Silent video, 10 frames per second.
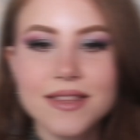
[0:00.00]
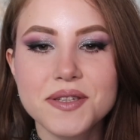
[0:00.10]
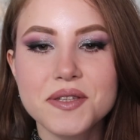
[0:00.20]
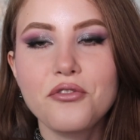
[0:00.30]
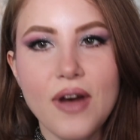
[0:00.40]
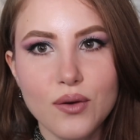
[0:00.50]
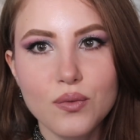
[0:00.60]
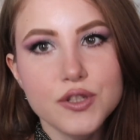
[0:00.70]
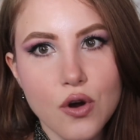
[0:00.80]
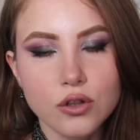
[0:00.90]
and this is the final
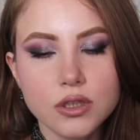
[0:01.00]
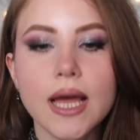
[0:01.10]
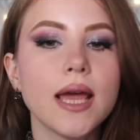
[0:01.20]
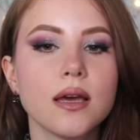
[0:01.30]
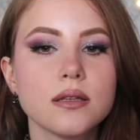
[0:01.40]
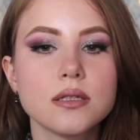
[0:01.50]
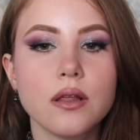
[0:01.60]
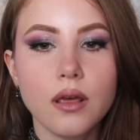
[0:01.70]
result, and